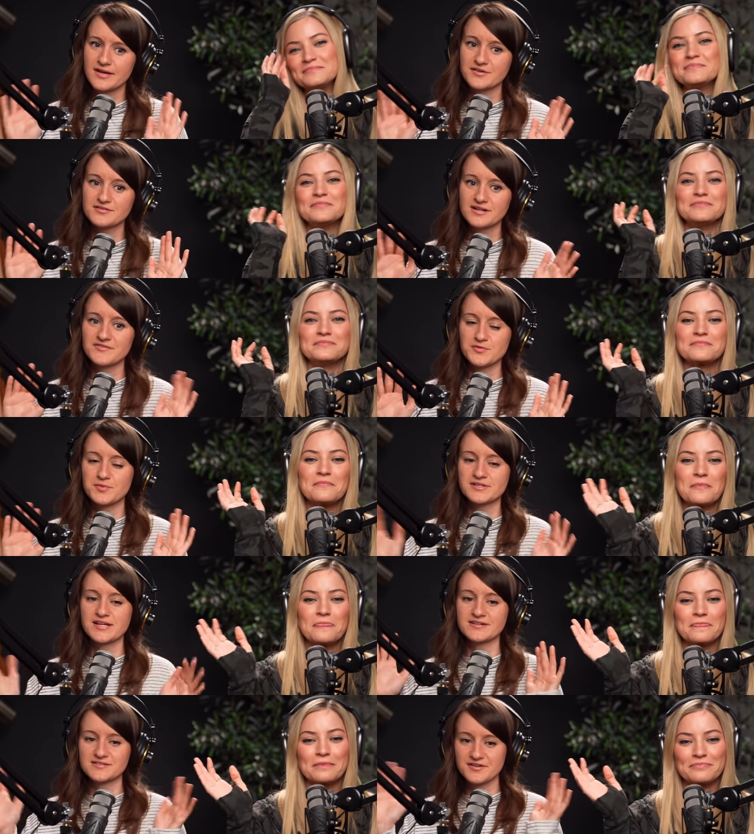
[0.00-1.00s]
Speaker 1: You don't have to
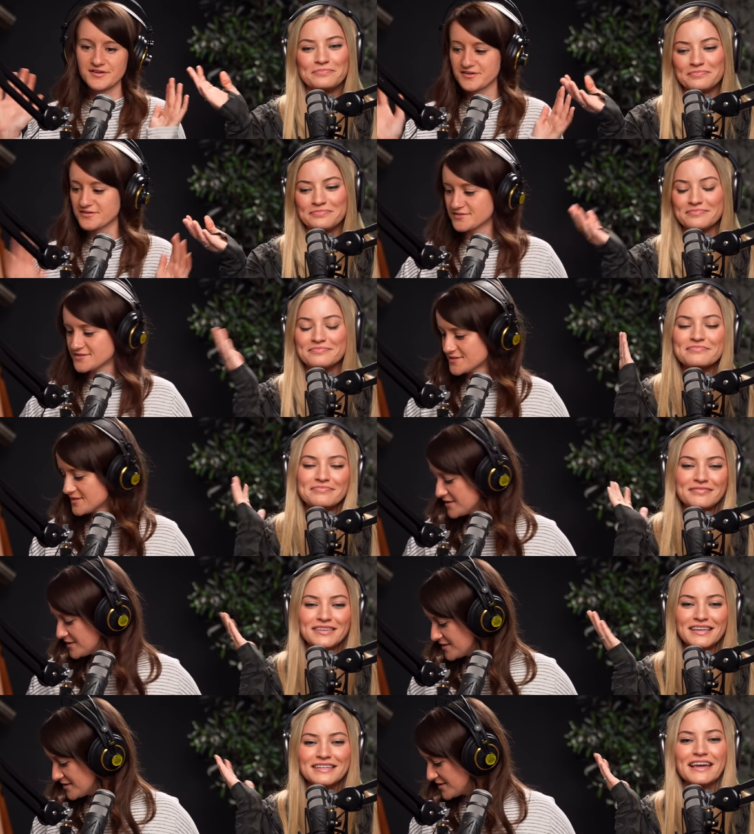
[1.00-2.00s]
protect our ears.
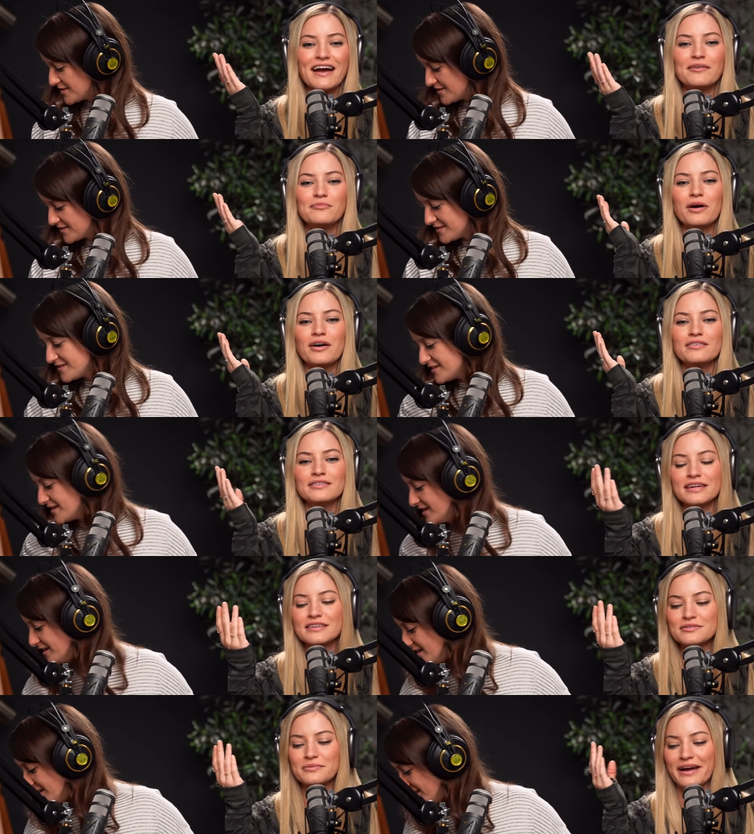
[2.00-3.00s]
Speaker 2: Yeah. Well,
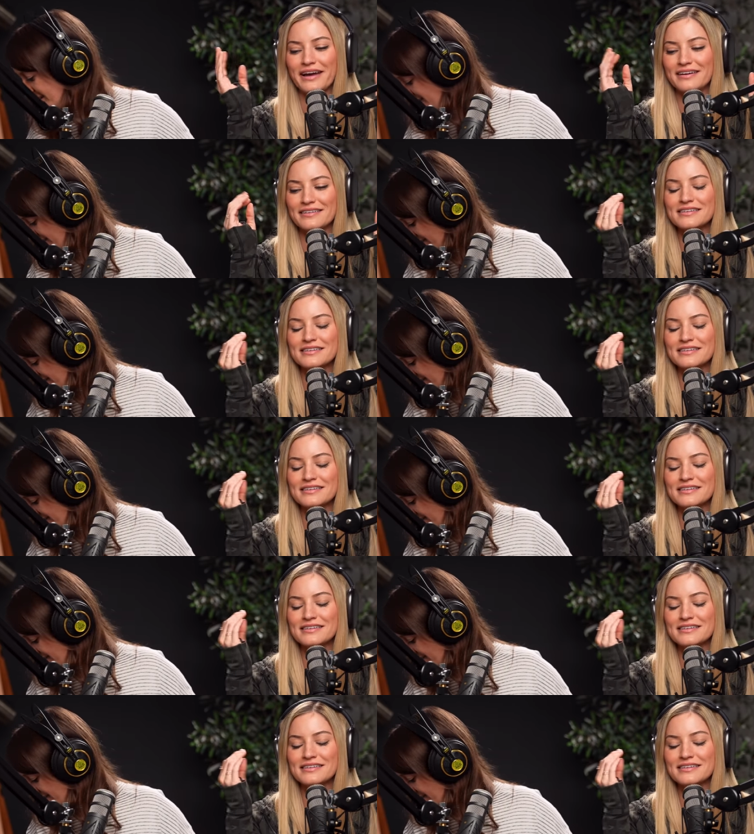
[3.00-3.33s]
either way,